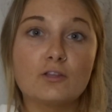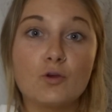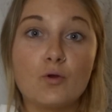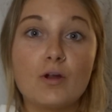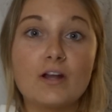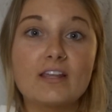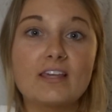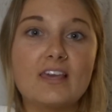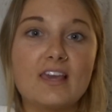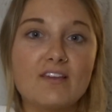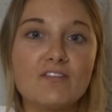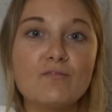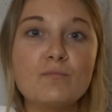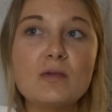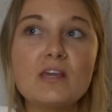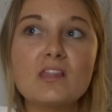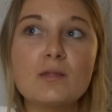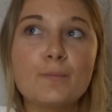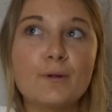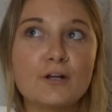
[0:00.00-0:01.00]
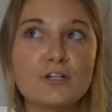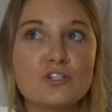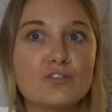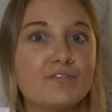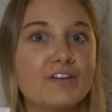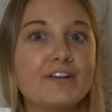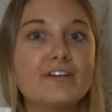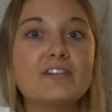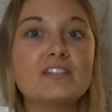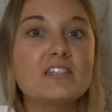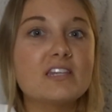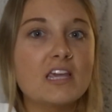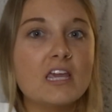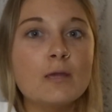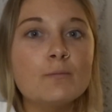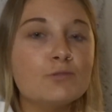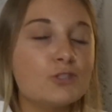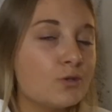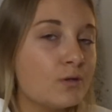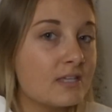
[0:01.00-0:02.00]
Lord, give me the perseverance to
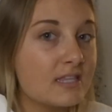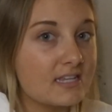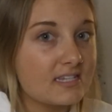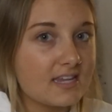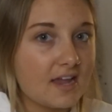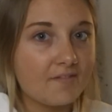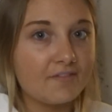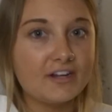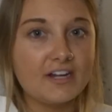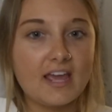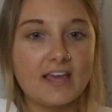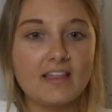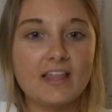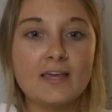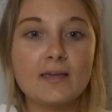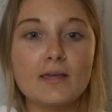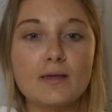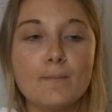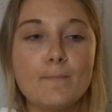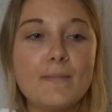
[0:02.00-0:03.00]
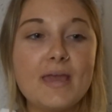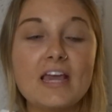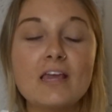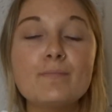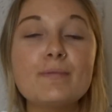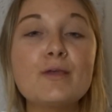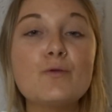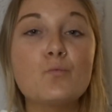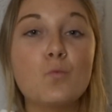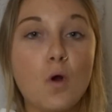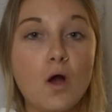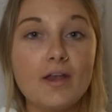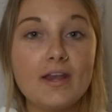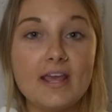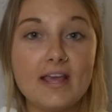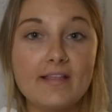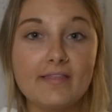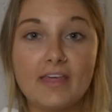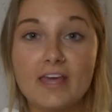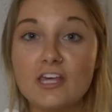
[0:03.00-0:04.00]
keep doing this every day, like, make me want
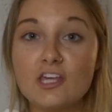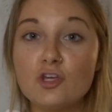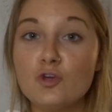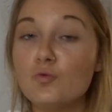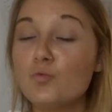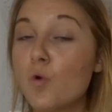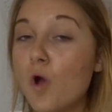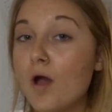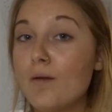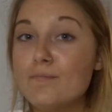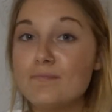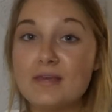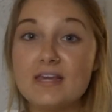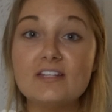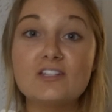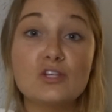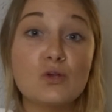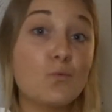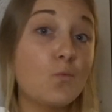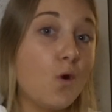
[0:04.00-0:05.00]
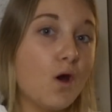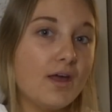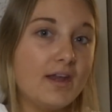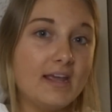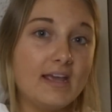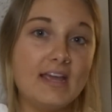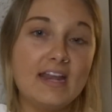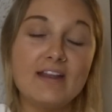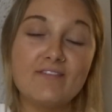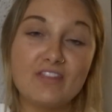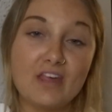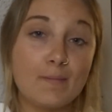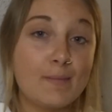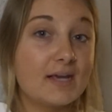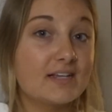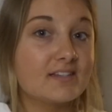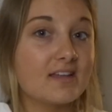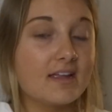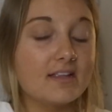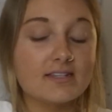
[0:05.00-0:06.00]
it, like, you want me to want it, if that
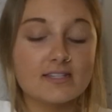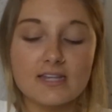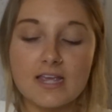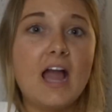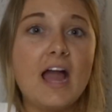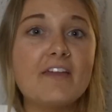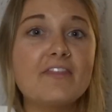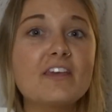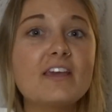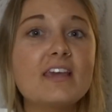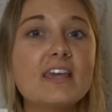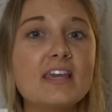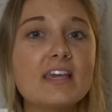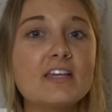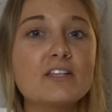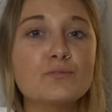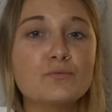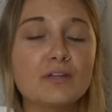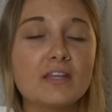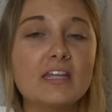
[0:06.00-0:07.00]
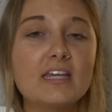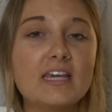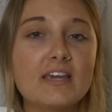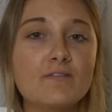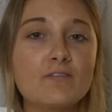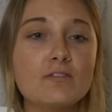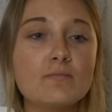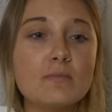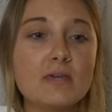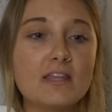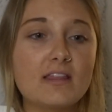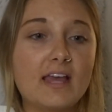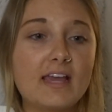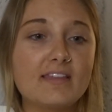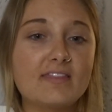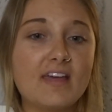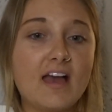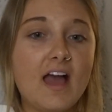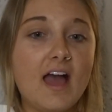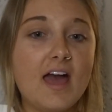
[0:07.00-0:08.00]
makes sense. I think he has really given me,
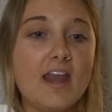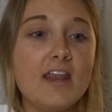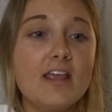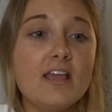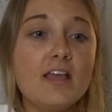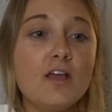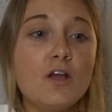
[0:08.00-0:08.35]
like, that